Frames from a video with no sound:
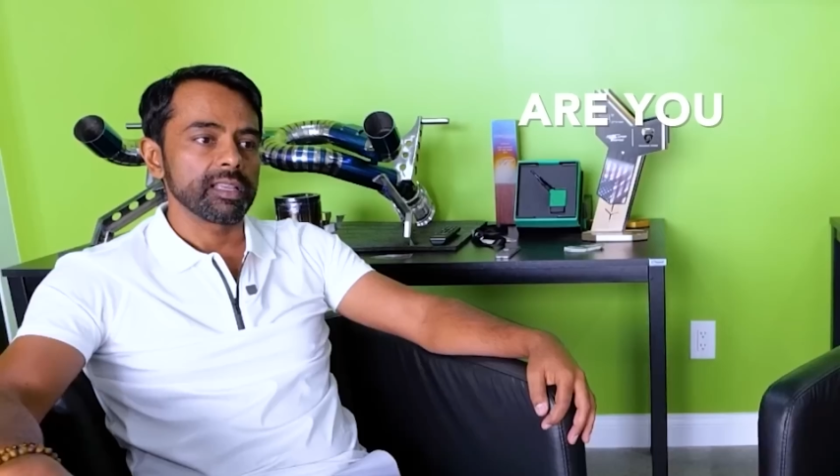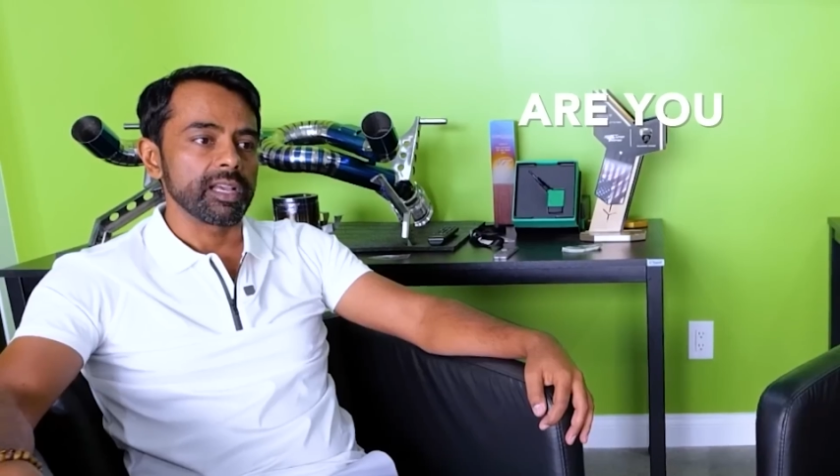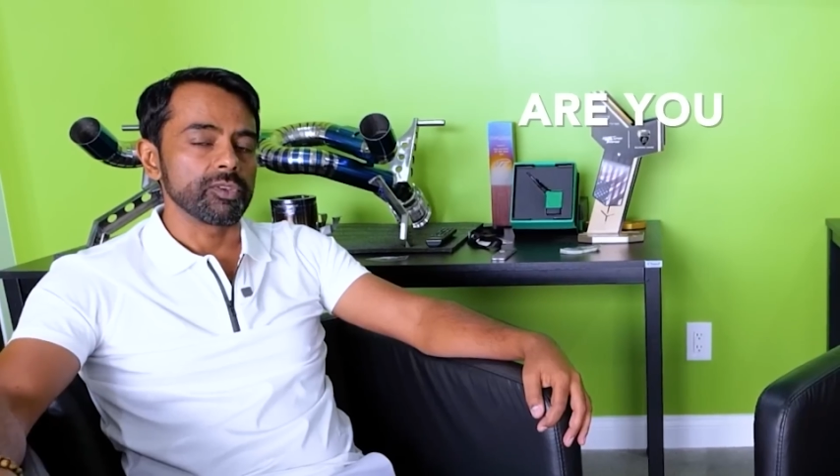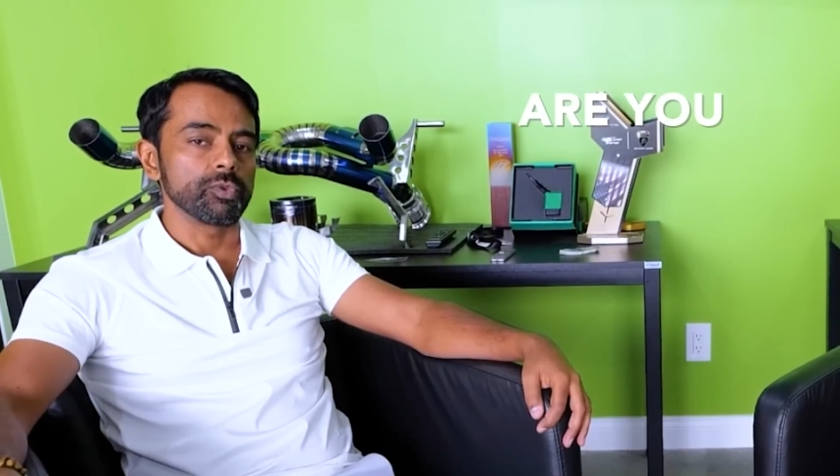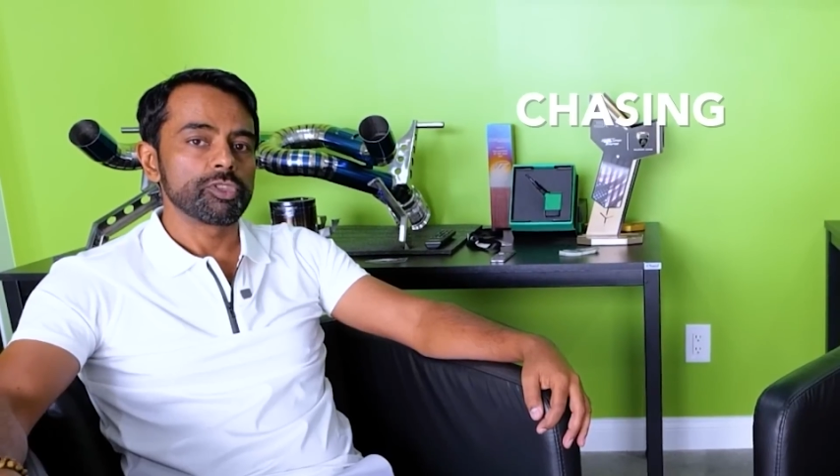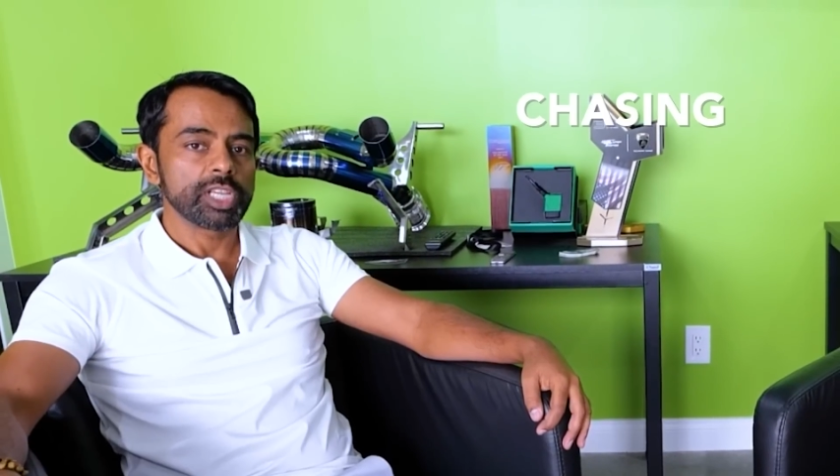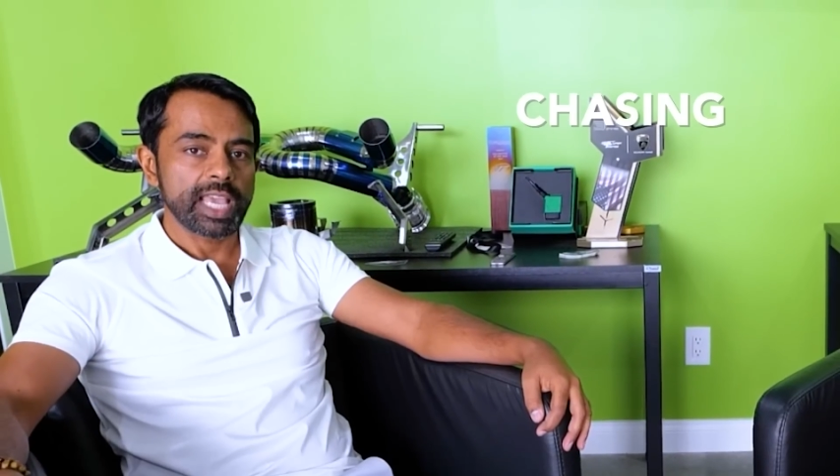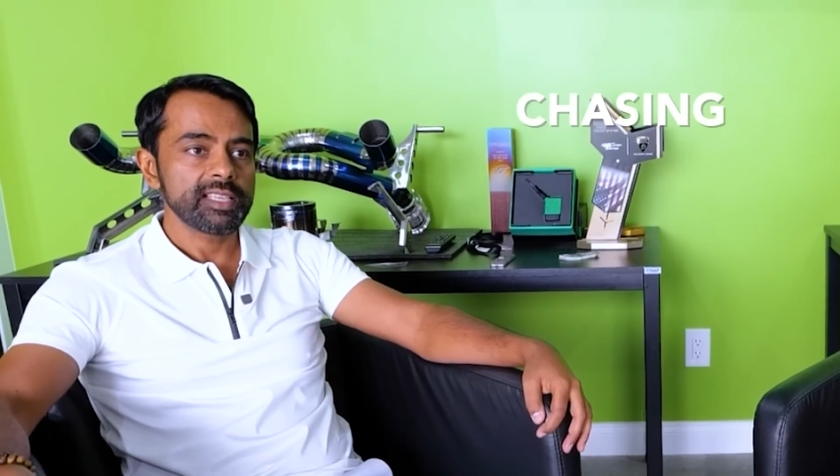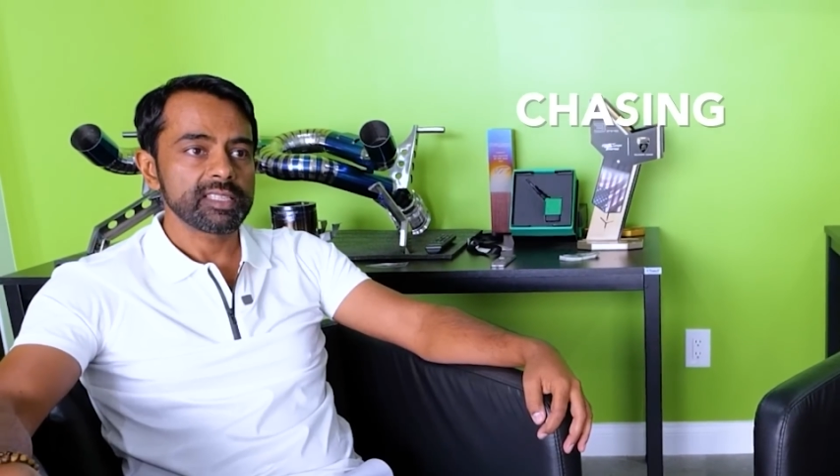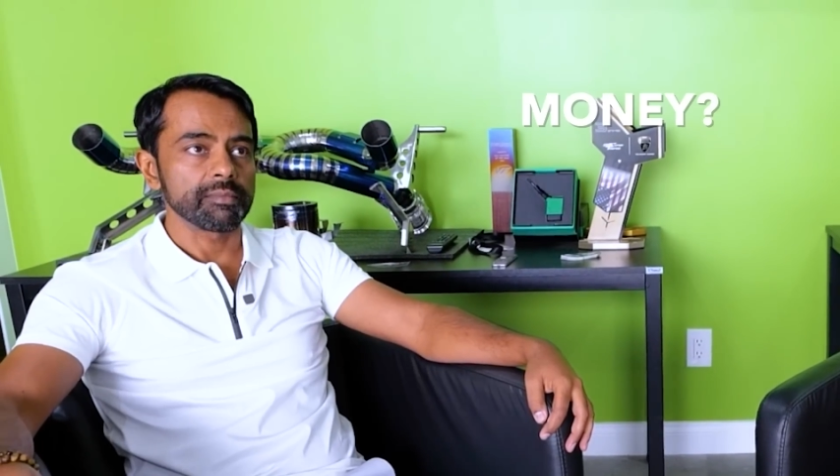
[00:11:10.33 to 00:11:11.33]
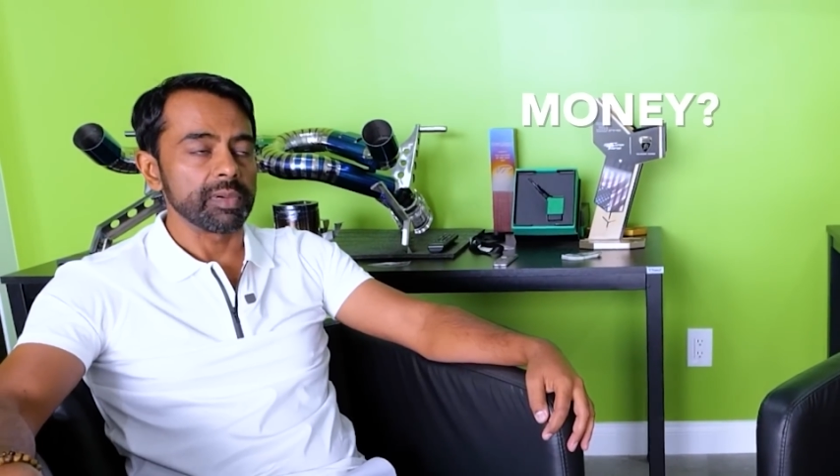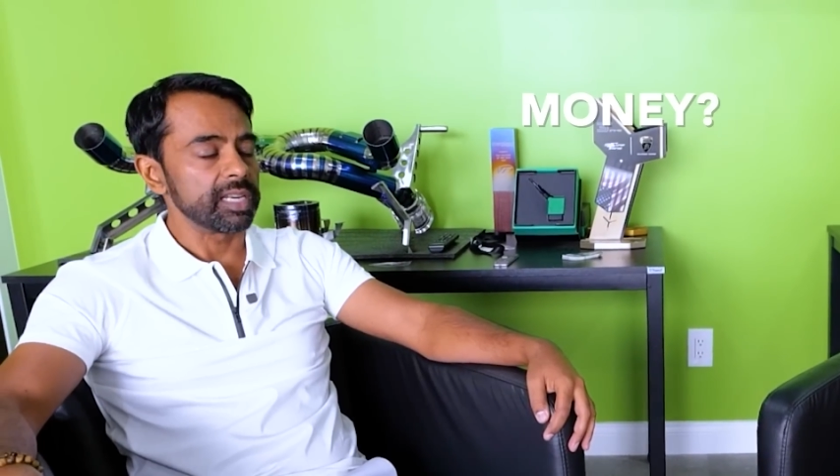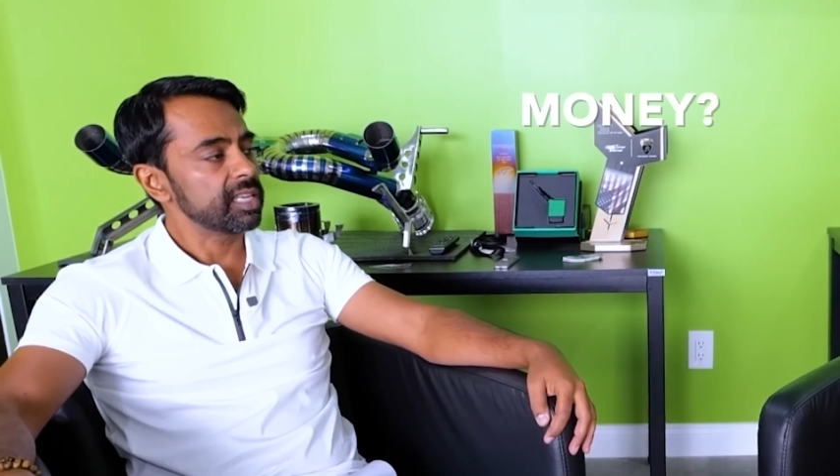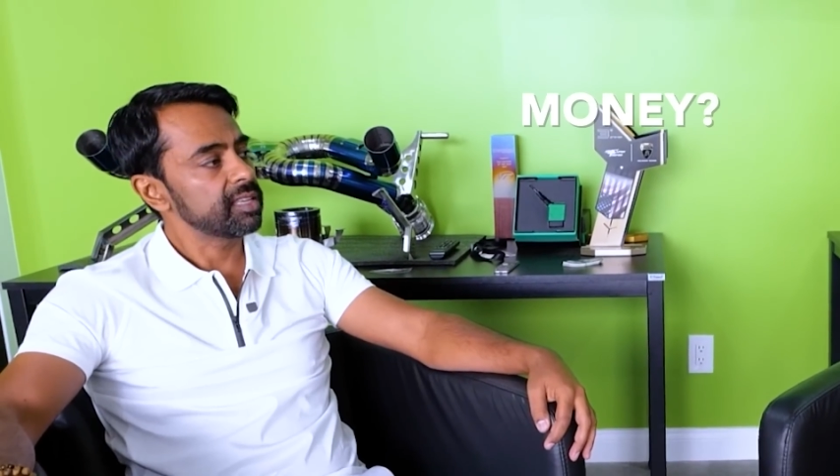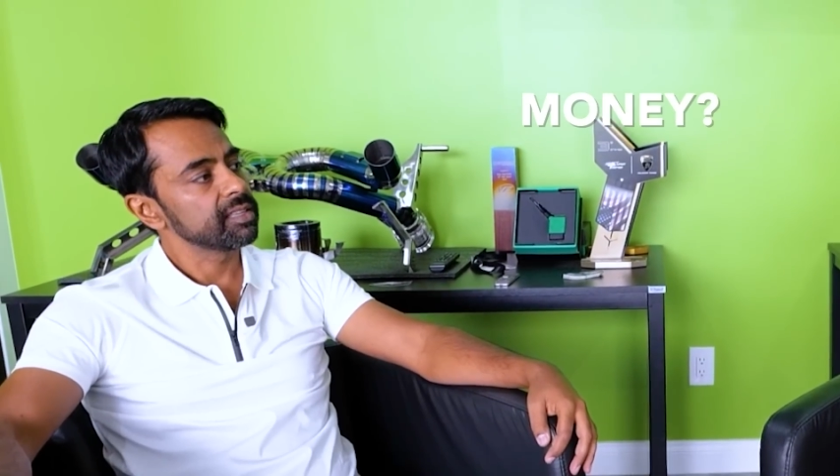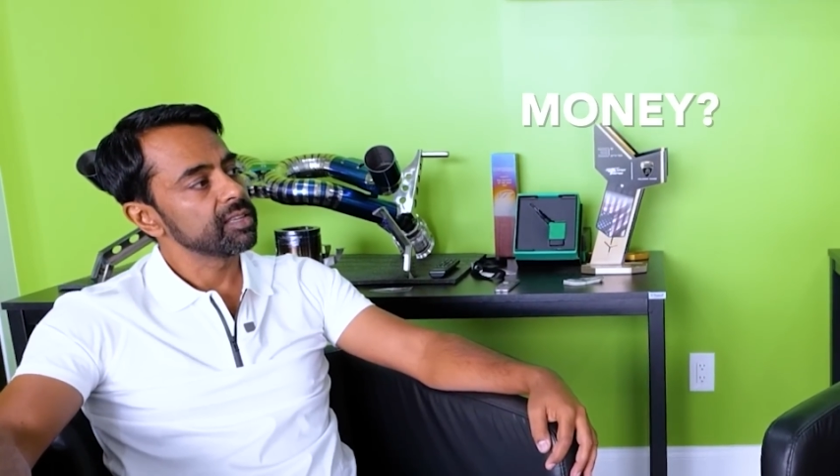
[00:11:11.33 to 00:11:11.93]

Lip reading: are you chasing money